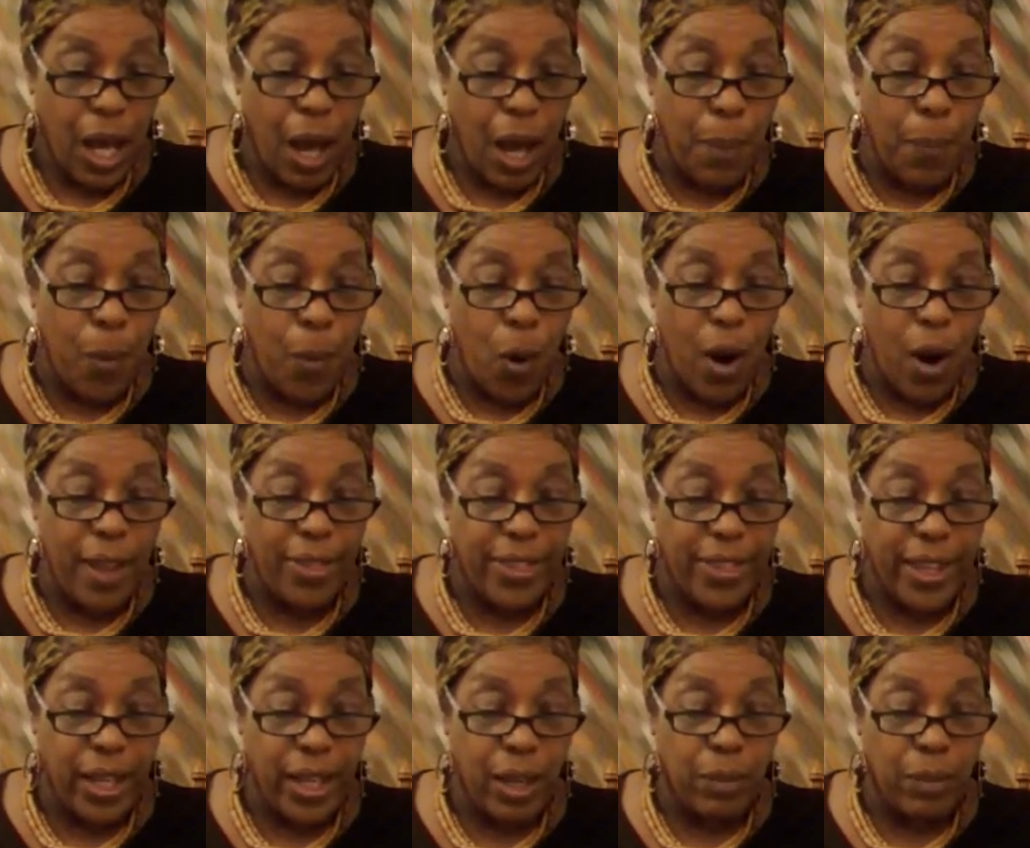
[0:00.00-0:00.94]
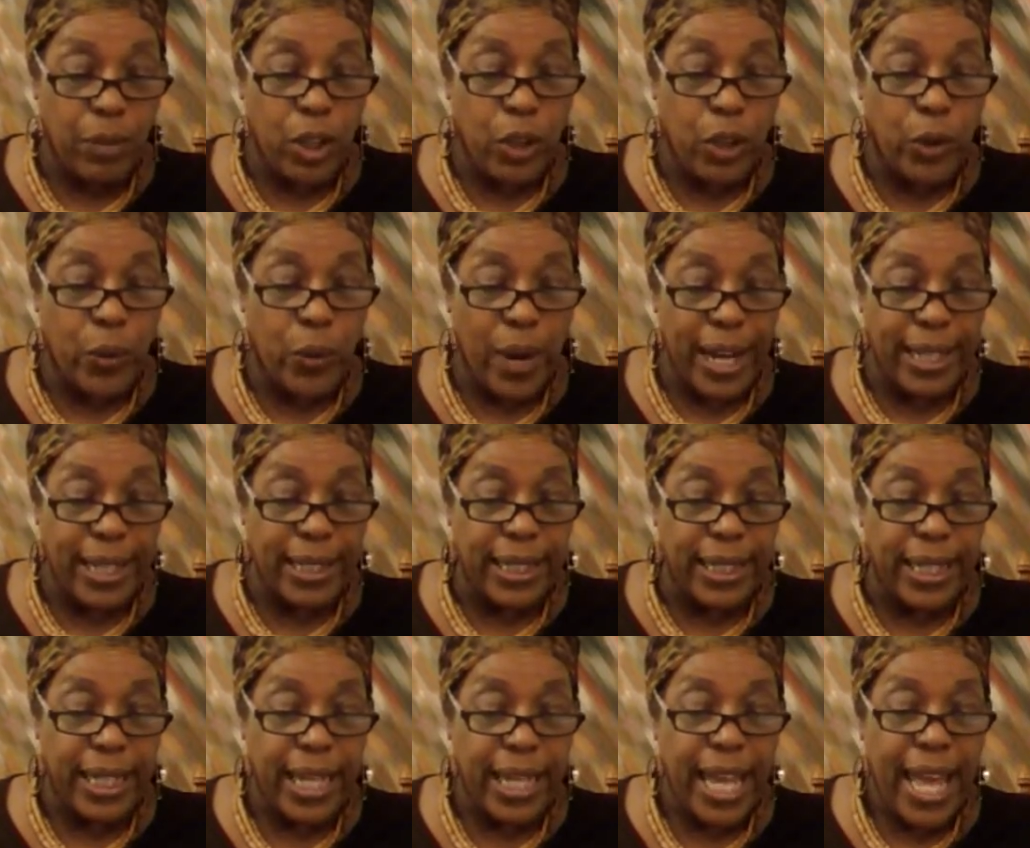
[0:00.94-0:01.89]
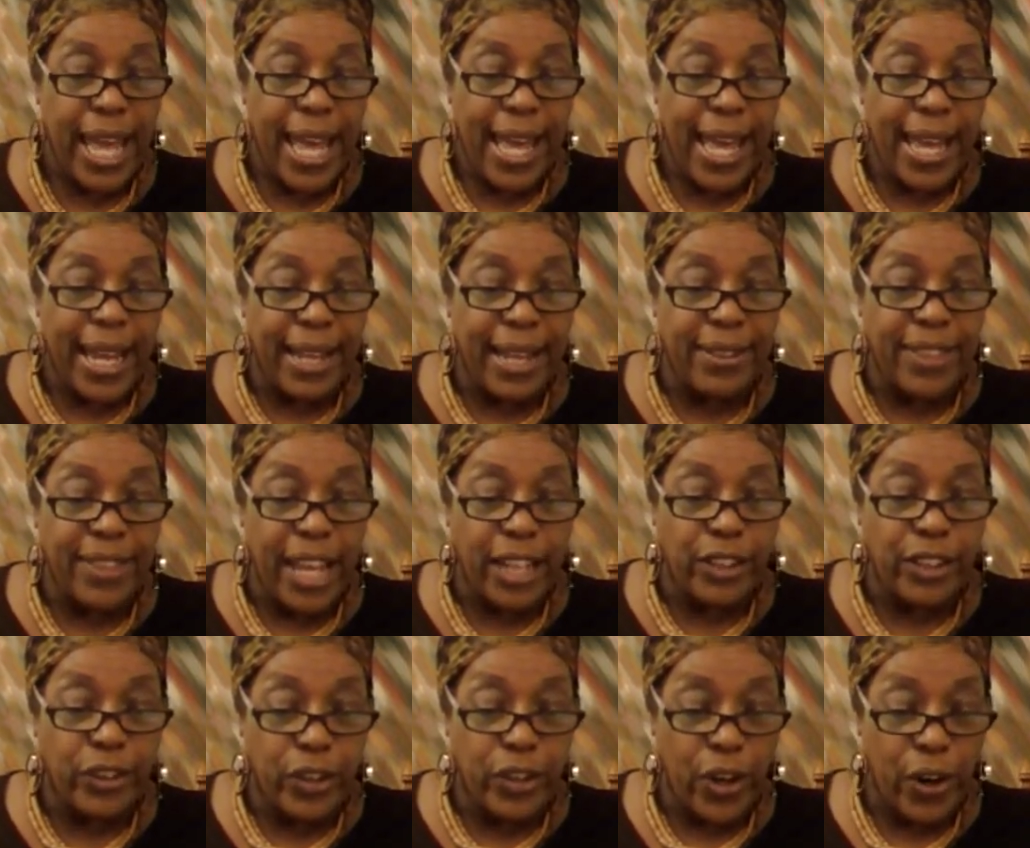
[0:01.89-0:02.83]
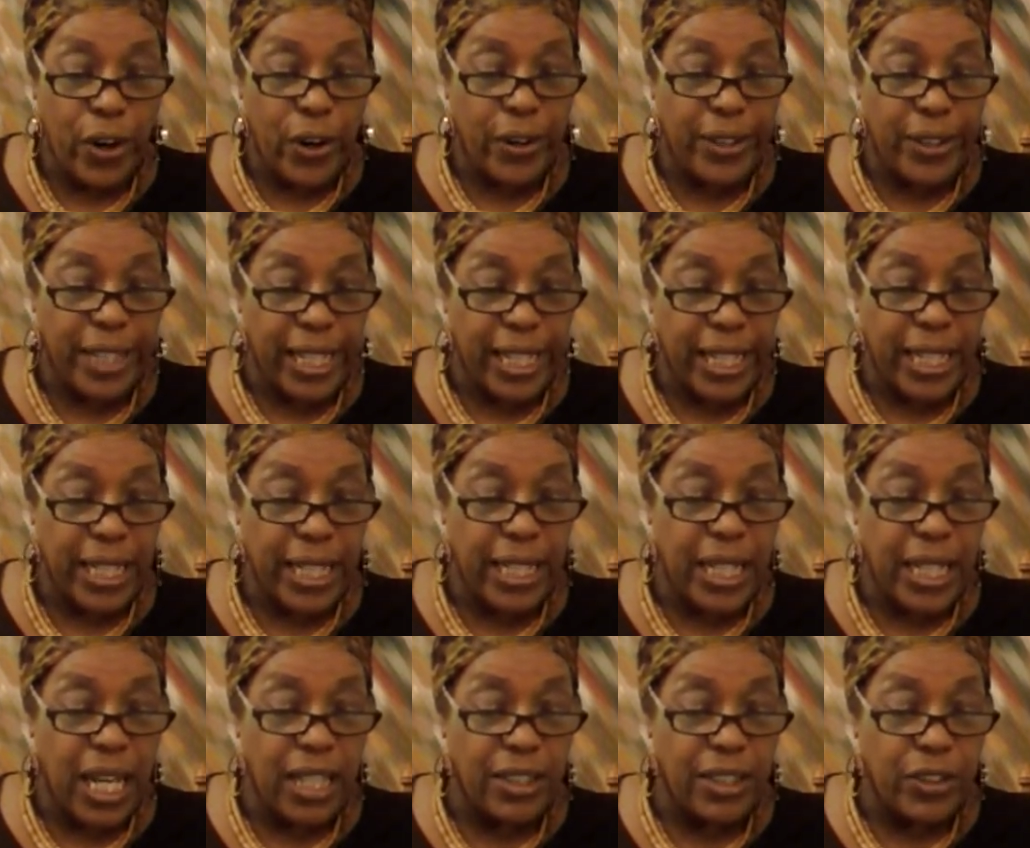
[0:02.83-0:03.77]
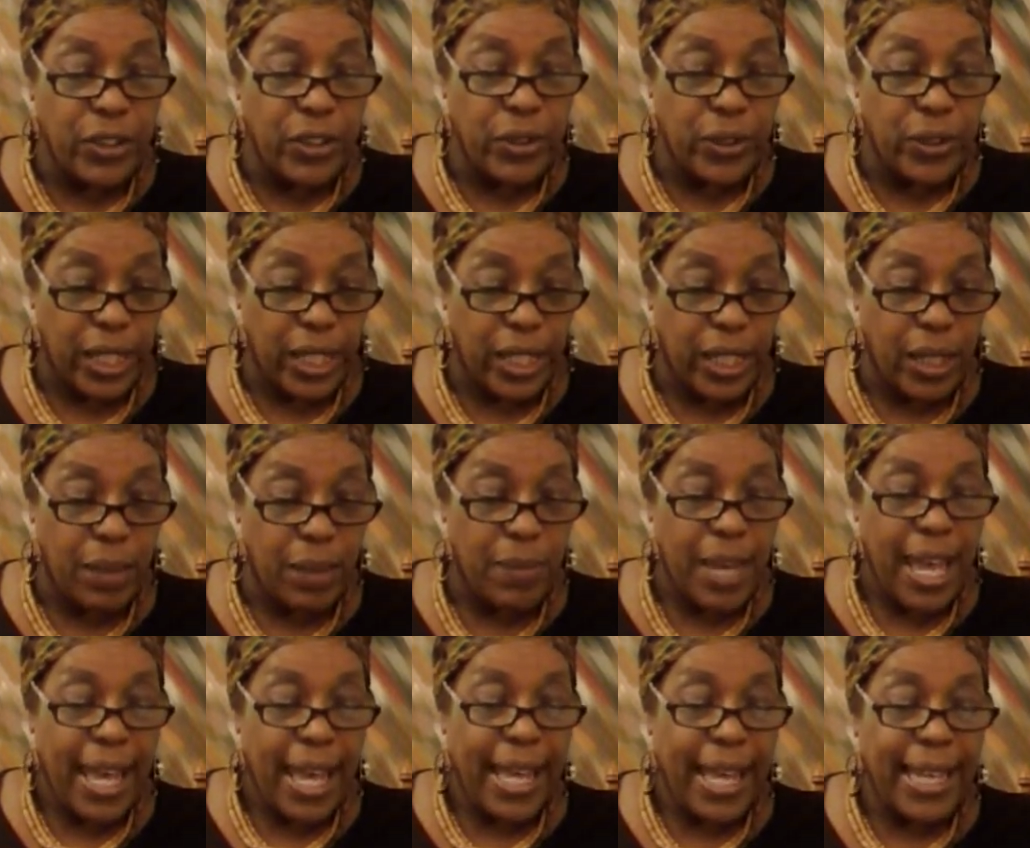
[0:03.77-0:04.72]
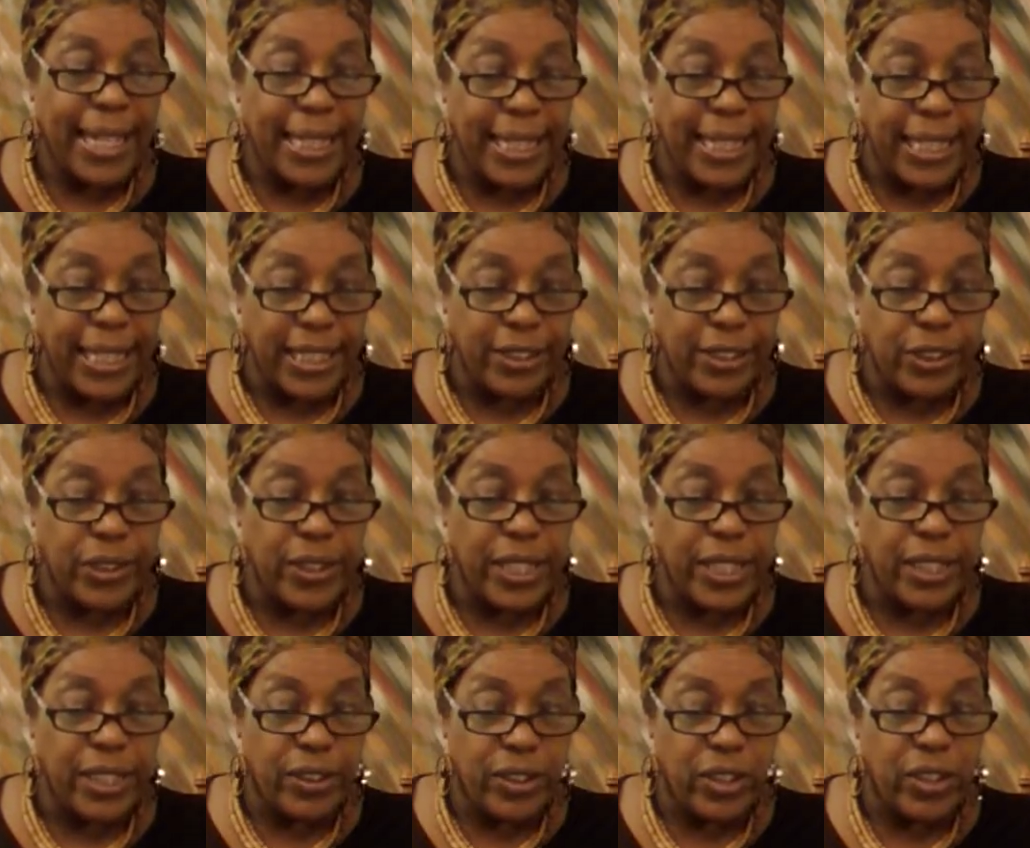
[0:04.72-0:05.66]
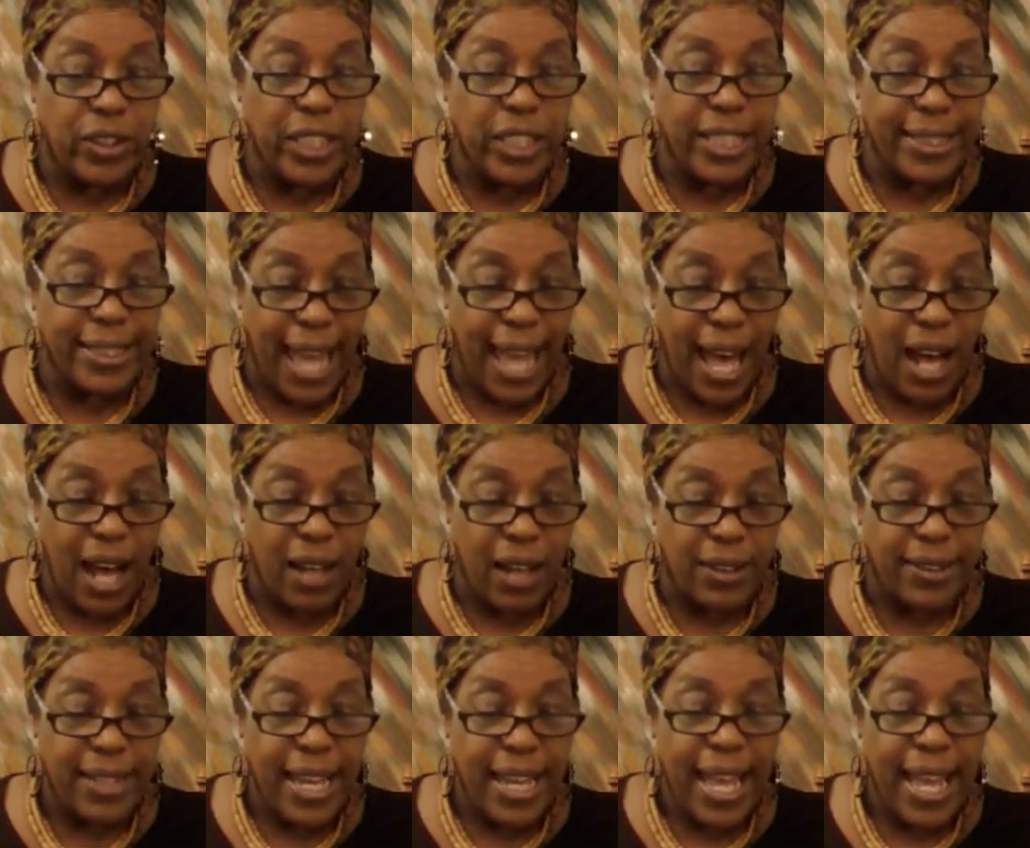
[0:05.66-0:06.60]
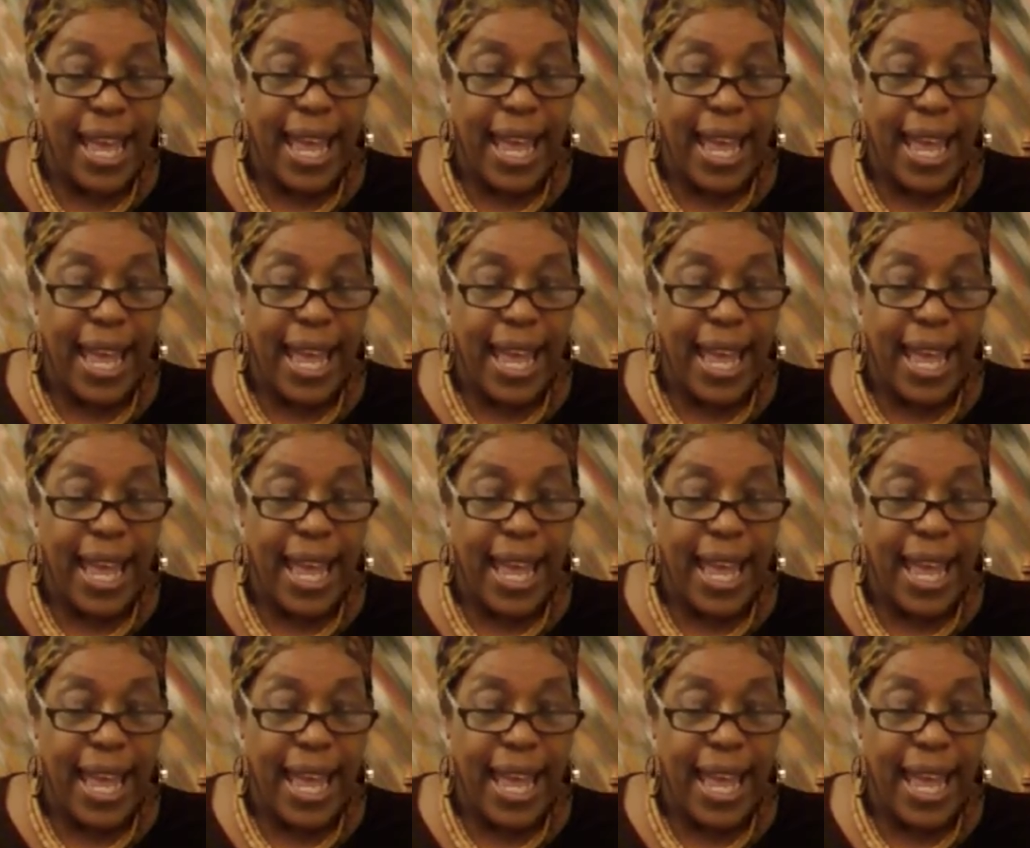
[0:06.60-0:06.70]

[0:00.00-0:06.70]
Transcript: upon them greatly, and they turned in unto him and enter into his house.